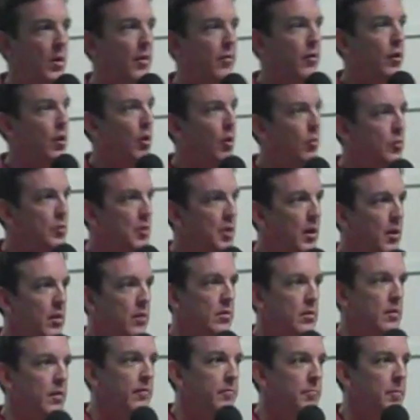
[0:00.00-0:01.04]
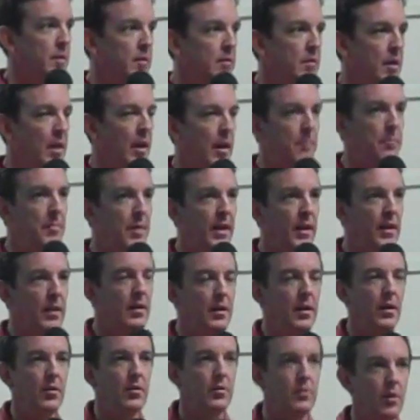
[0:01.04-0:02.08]
one of the co-chairs of Mitt's campaign
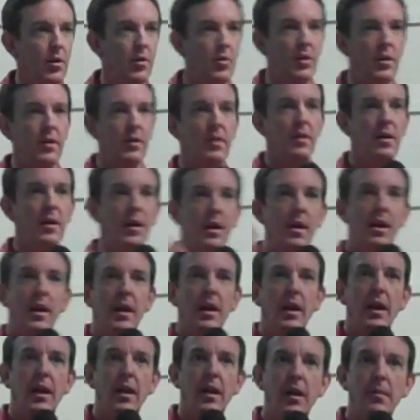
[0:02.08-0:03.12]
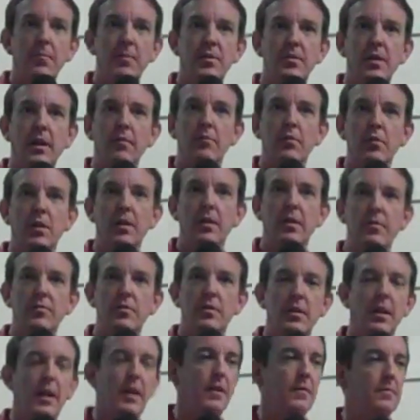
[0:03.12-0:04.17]
in Arizona, and I'm the Secretary of
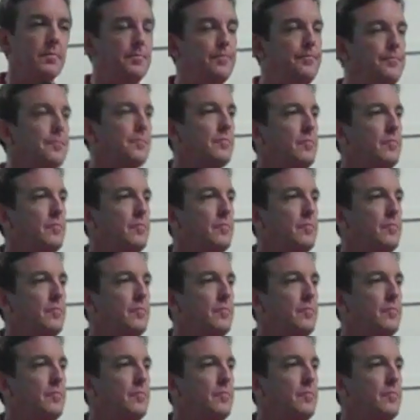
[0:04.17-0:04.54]
State.